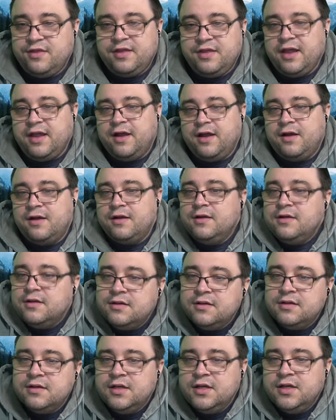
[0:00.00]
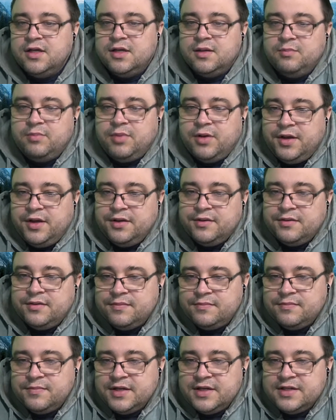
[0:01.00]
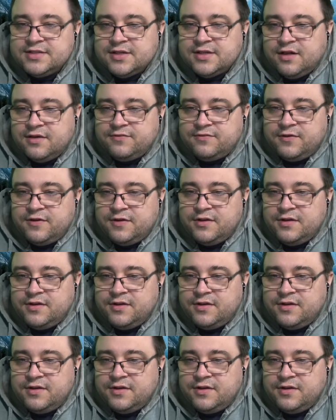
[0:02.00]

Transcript: the air. But it is a lot of fun.